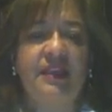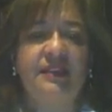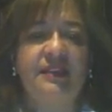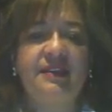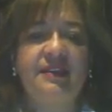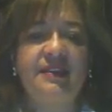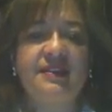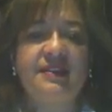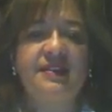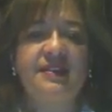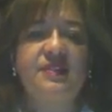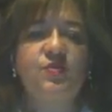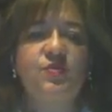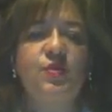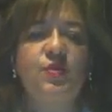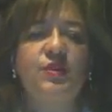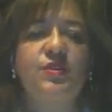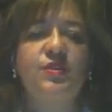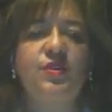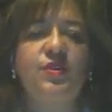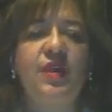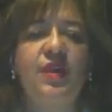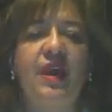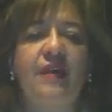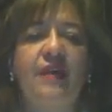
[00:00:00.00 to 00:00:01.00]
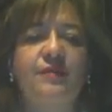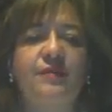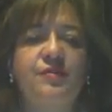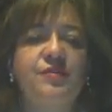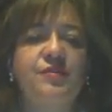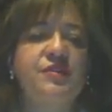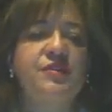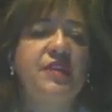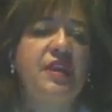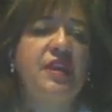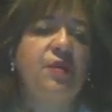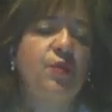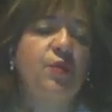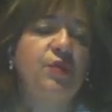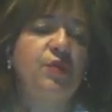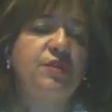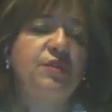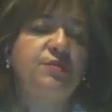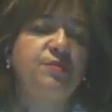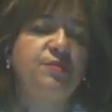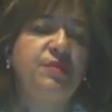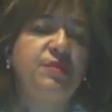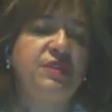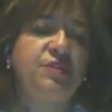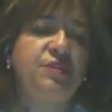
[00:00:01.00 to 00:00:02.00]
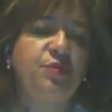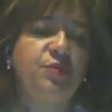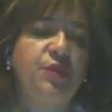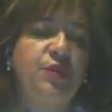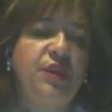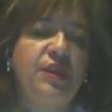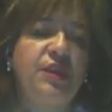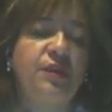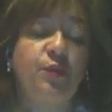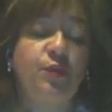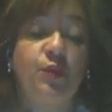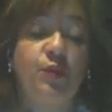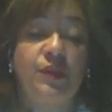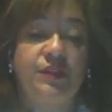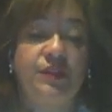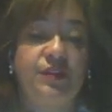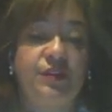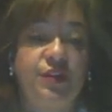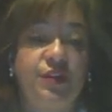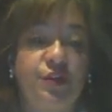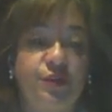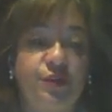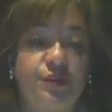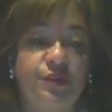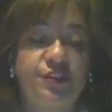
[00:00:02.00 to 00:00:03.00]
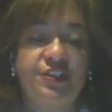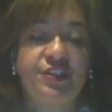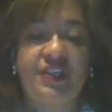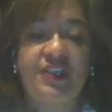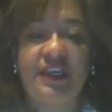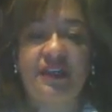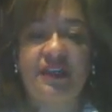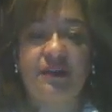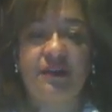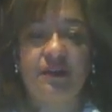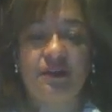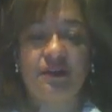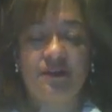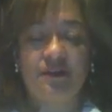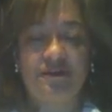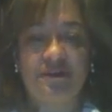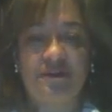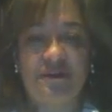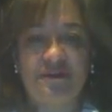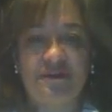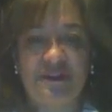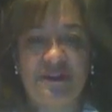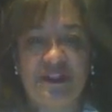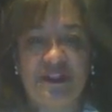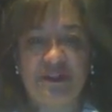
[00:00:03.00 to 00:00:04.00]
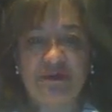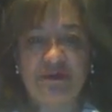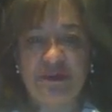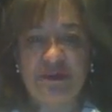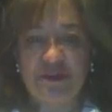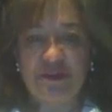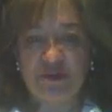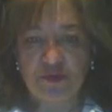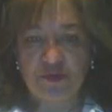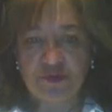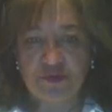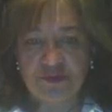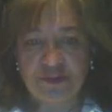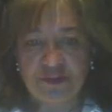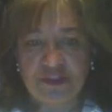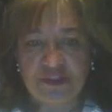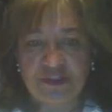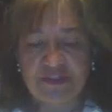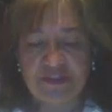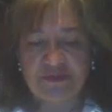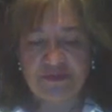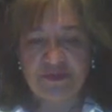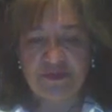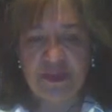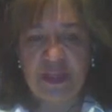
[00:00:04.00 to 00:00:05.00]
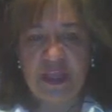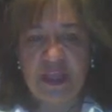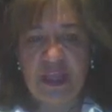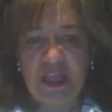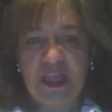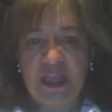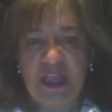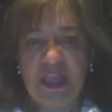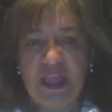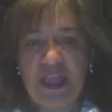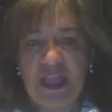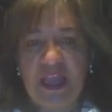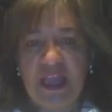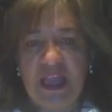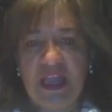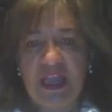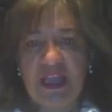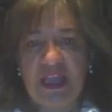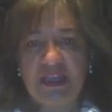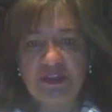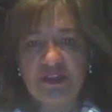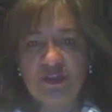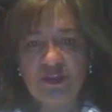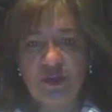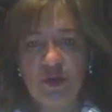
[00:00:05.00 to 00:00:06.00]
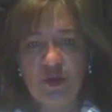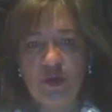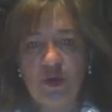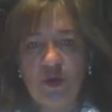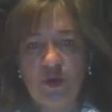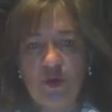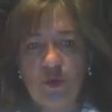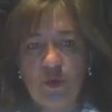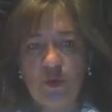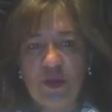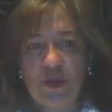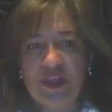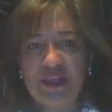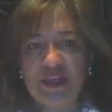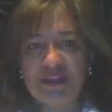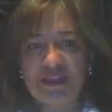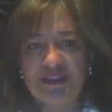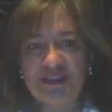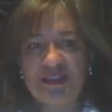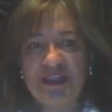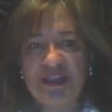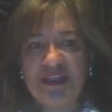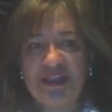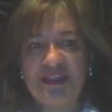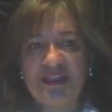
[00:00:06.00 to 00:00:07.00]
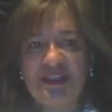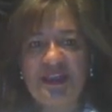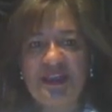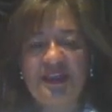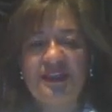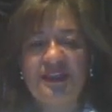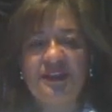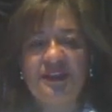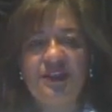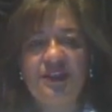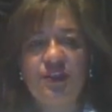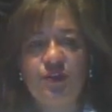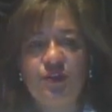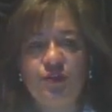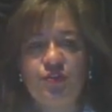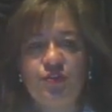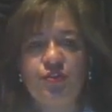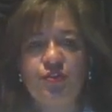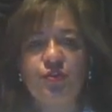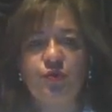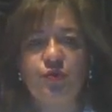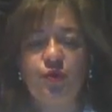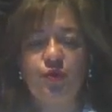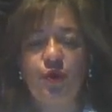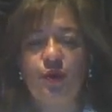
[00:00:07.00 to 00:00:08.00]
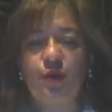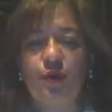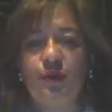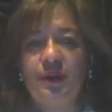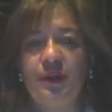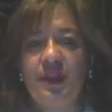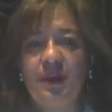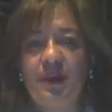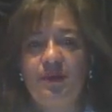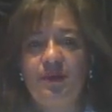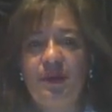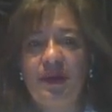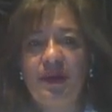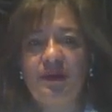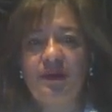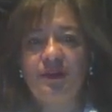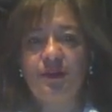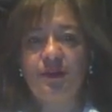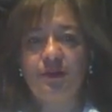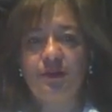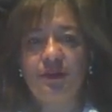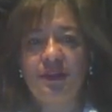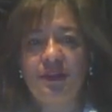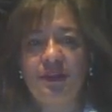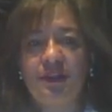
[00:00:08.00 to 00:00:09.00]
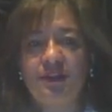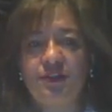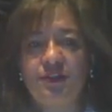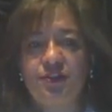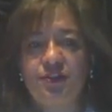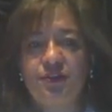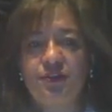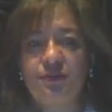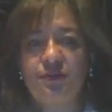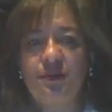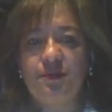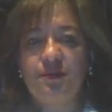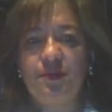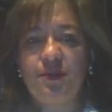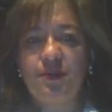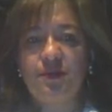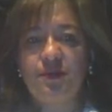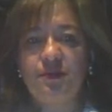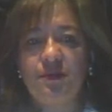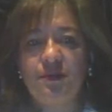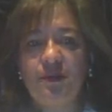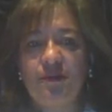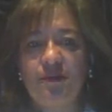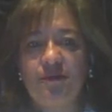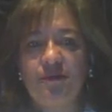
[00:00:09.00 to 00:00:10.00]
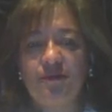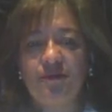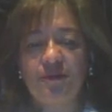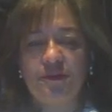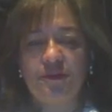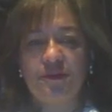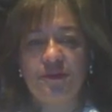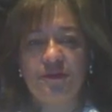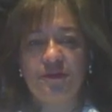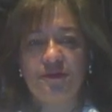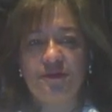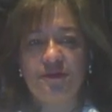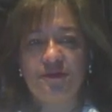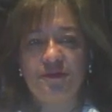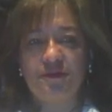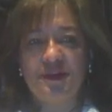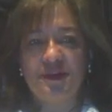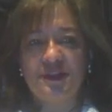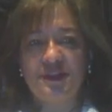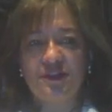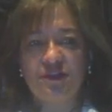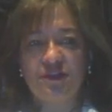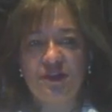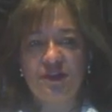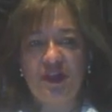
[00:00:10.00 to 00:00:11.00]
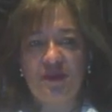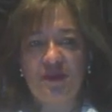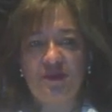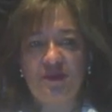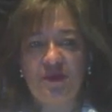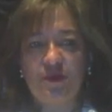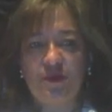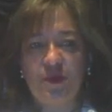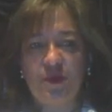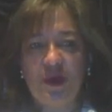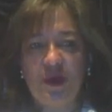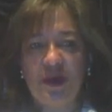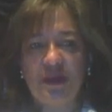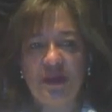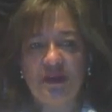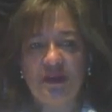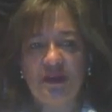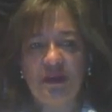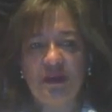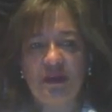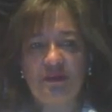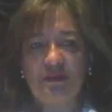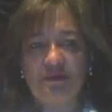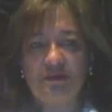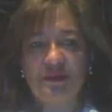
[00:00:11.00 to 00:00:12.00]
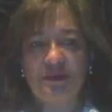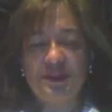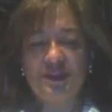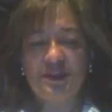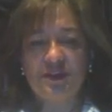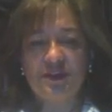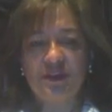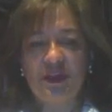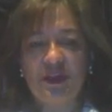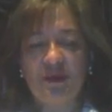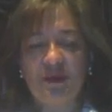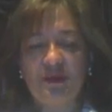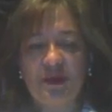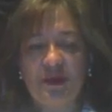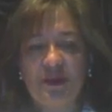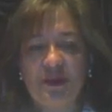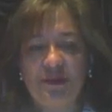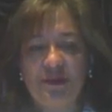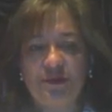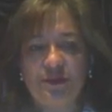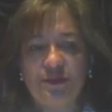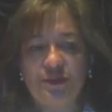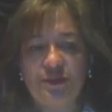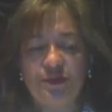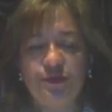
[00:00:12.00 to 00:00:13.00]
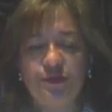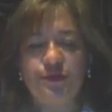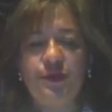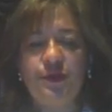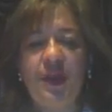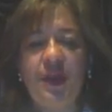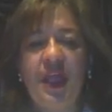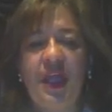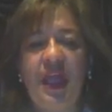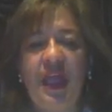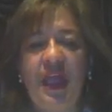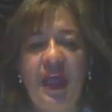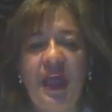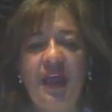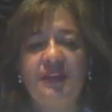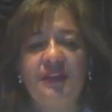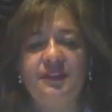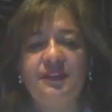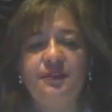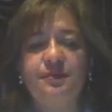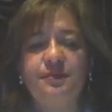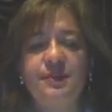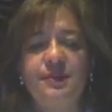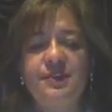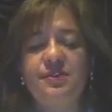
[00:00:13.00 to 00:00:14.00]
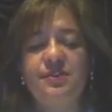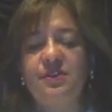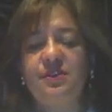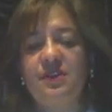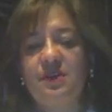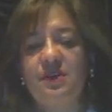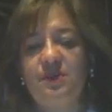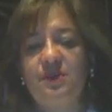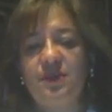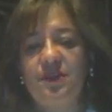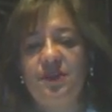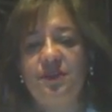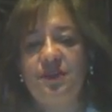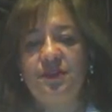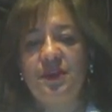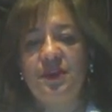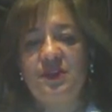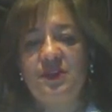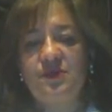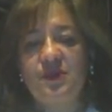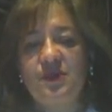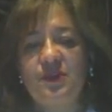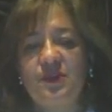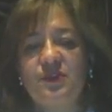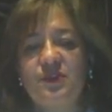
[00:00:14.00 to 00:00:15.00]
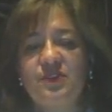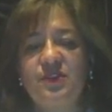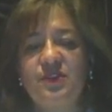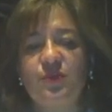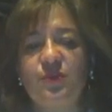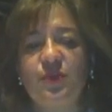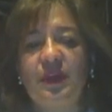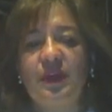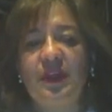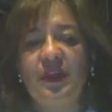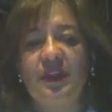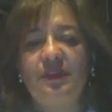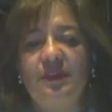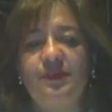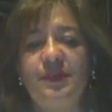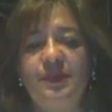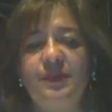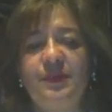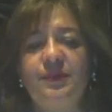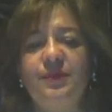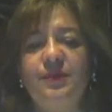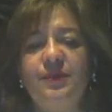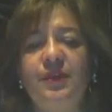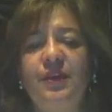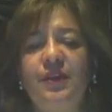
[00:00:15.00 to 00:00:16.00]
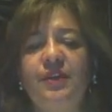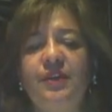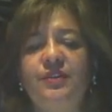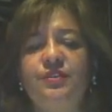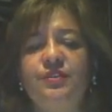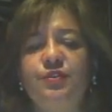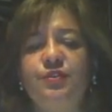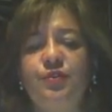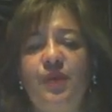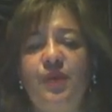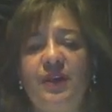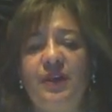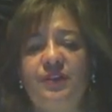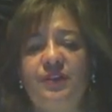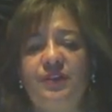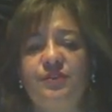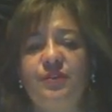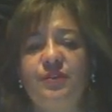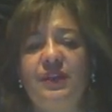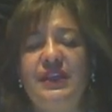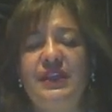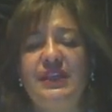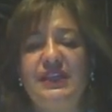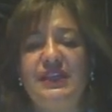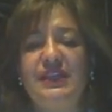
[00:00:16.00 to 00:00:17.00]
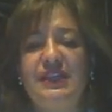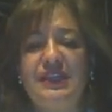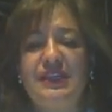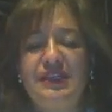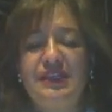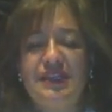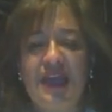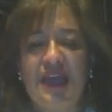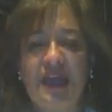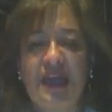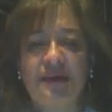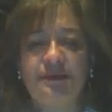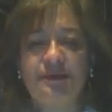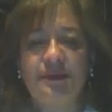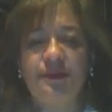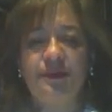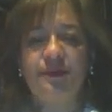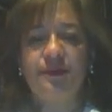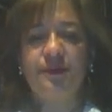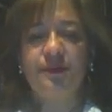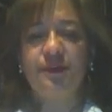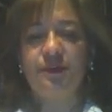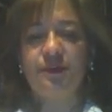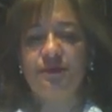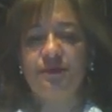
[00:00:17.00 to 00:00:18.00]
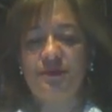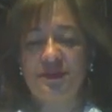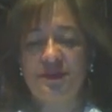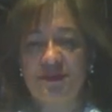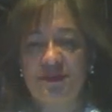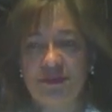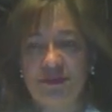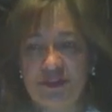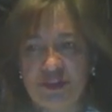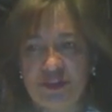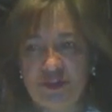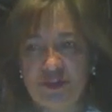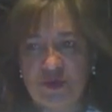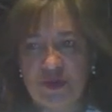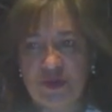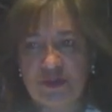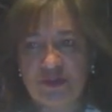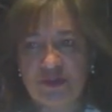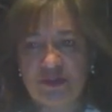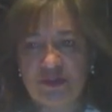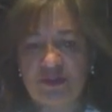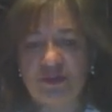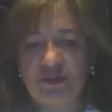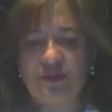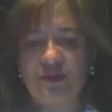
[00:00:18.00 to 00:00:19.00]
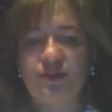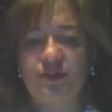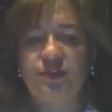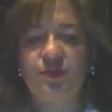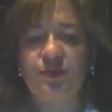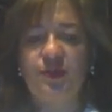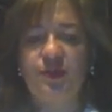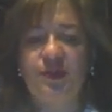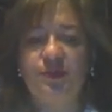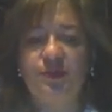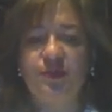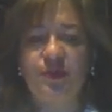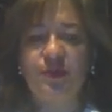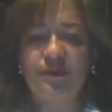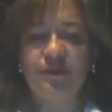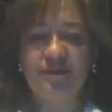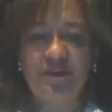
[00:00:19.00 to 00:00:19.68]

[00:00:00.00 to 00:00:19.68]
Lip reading: This is what you have to say with your 10 or 15 resources. So we can say that you should worry about your literature review for reason number 1, reason number 2, and the reason number 3 is because it will help you to actually narrow your research question, to be more